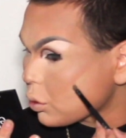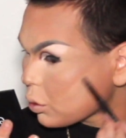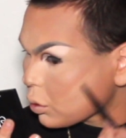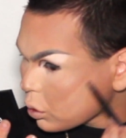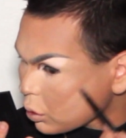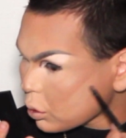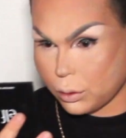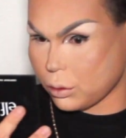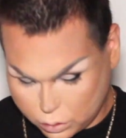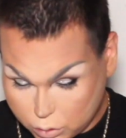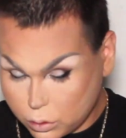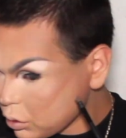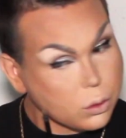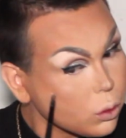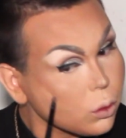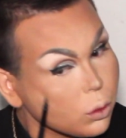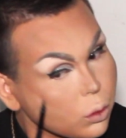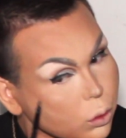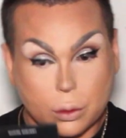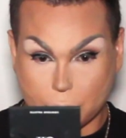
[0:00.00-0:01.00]
just to really all
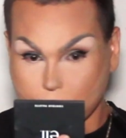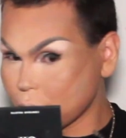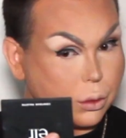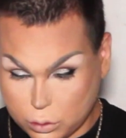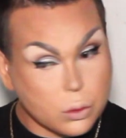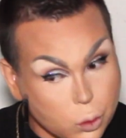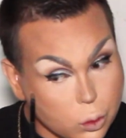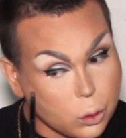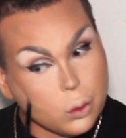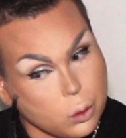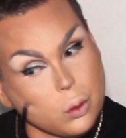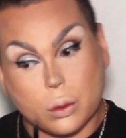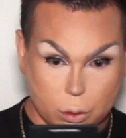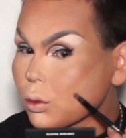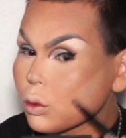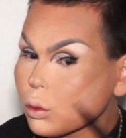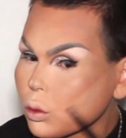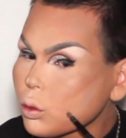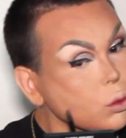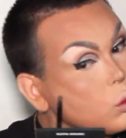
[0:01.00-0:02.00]
blend it together,
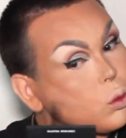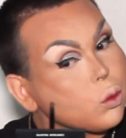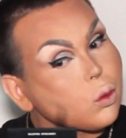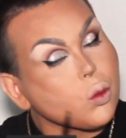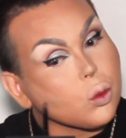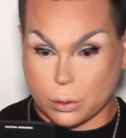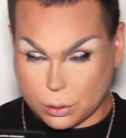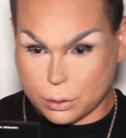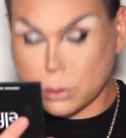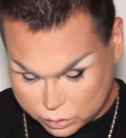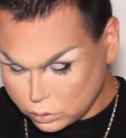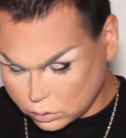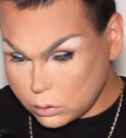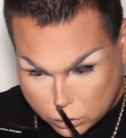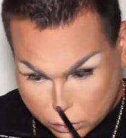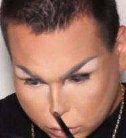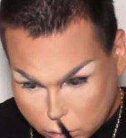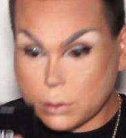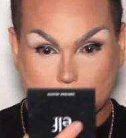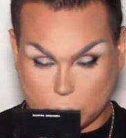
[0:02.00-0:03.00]
I'm going to be
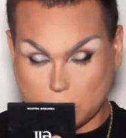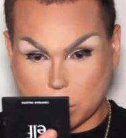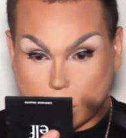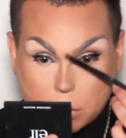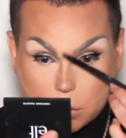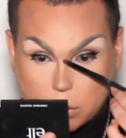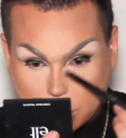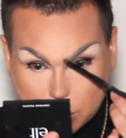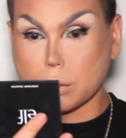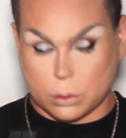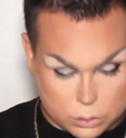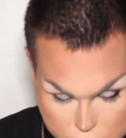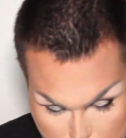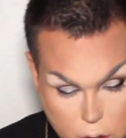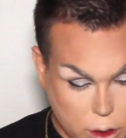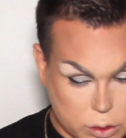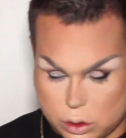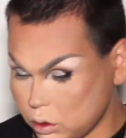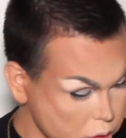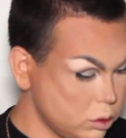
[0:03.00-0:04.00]
using the Microfine
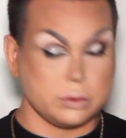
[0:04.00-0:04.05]
Setting